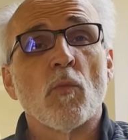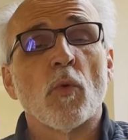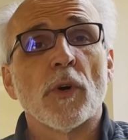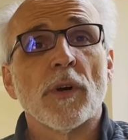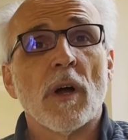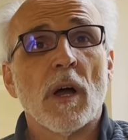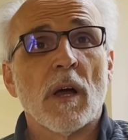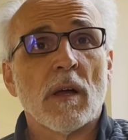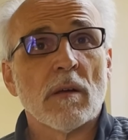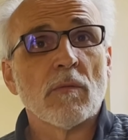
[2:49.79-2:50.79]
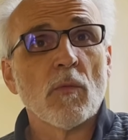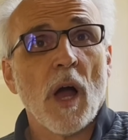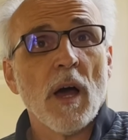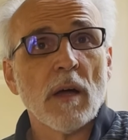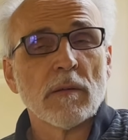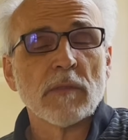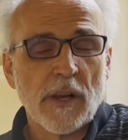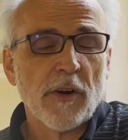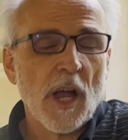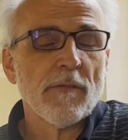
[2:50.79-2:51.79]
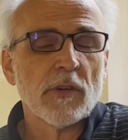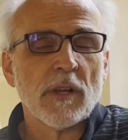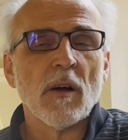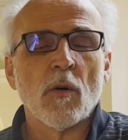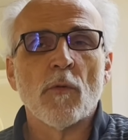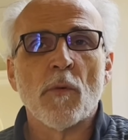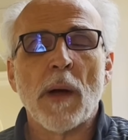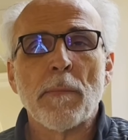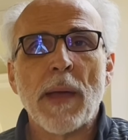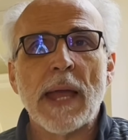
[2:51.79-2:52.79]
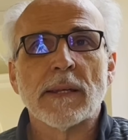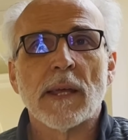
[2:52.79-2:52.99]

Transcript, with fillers: are covered over by paint.